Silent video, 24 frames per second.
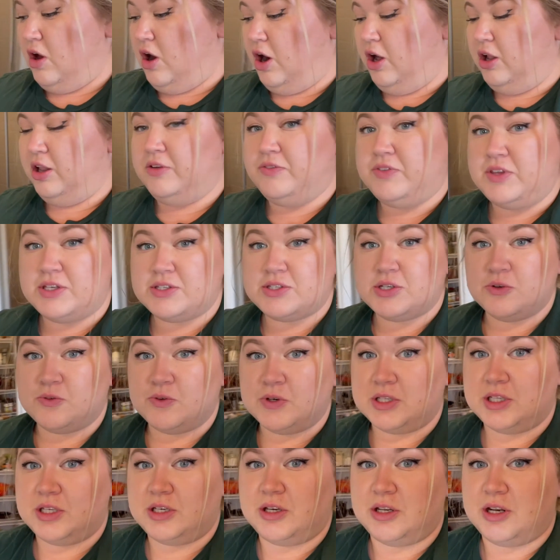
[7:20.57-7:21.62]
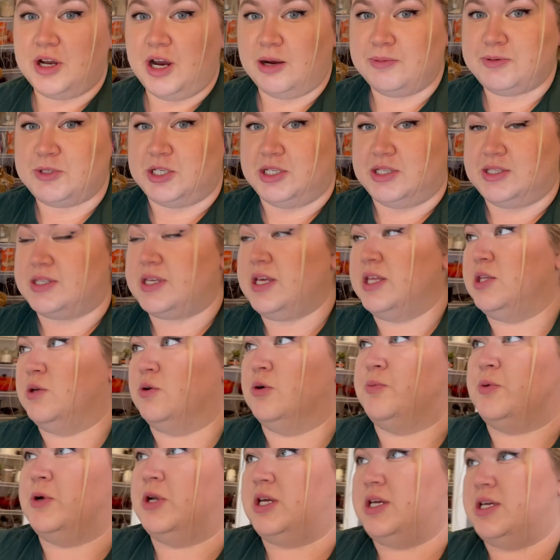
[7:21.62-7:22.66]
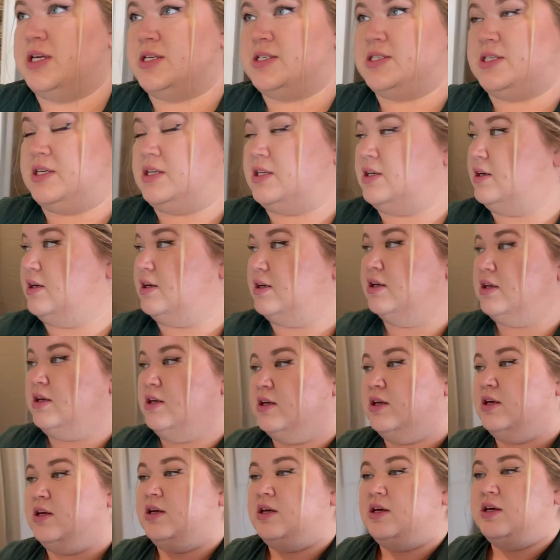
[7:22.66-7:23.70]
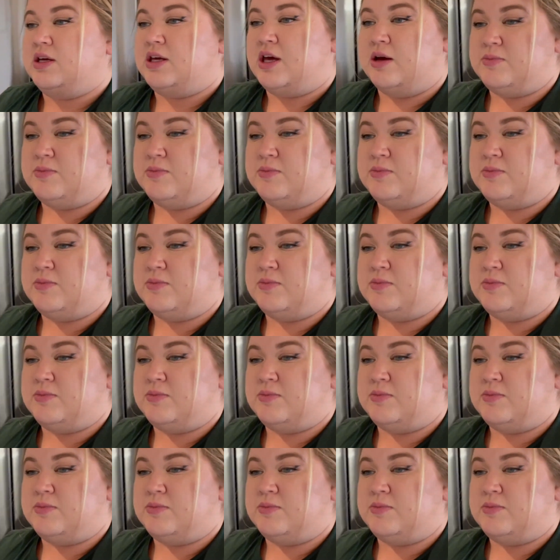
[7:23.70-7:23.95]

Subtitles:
all of these are really good options and they were pretty easy to come